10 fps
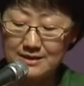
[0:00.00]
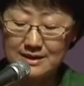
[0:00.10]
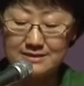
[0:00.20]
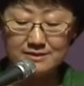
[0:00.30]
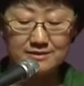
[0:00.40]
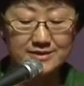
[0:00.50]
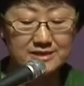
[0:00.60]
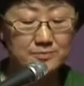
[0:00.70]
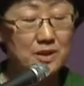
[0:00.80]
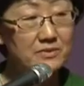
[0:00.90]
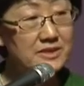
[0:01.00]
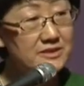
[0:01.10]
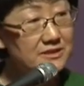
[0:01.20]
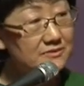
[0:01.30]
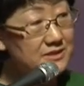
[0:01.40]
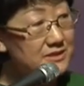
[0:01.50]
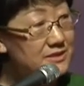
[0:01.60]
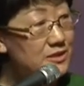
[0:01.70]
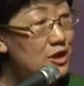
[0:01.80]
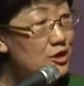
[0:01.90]
and access public
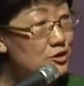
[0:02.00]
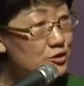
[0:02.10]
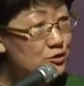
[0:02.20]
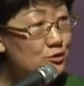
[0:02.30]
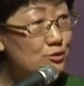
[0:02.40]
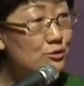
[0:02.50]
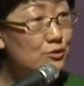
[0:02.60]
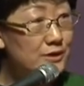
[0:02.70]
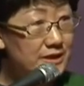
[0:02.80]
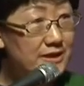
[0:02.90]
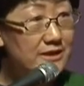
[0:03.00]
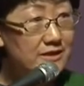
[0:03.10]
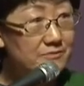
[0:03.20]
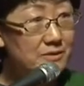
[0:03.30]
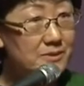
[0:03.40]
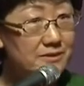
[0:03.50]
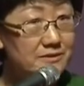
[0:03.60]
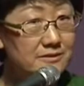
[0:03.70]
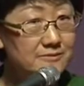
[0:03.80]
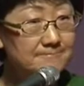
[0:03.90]
services through
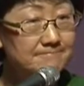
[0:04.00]
e-government.